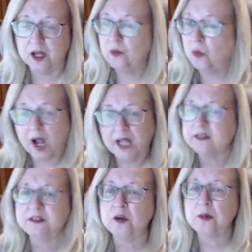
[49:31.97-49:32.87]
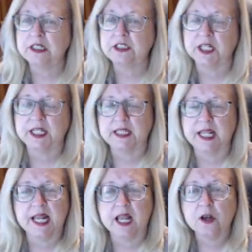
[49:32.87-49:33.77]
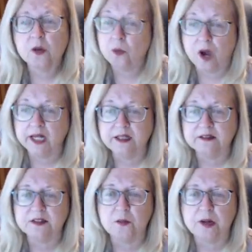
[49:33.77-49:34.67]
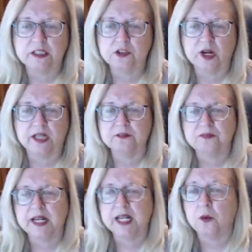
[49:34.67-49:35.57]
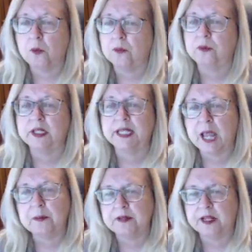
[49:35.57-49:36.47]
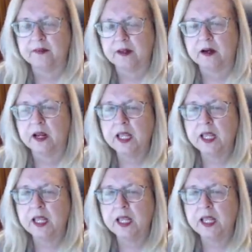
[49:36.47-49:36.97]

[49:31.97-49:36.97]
Why is nobody checking that out? Why is nobody trying to find out what really happened down there?